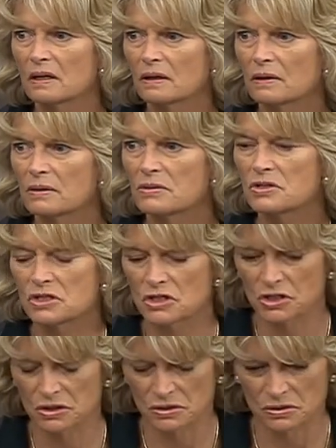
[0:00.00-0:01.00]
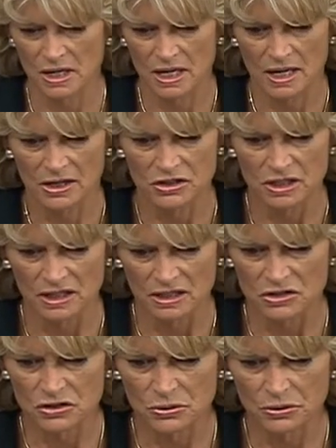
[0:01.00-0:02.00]
closed to
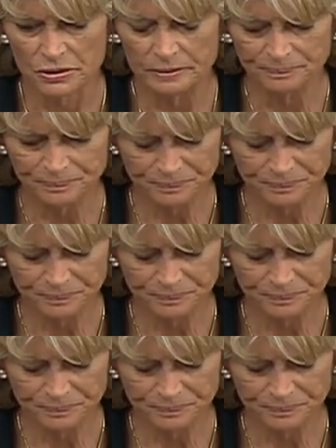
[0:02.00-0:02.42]
indoor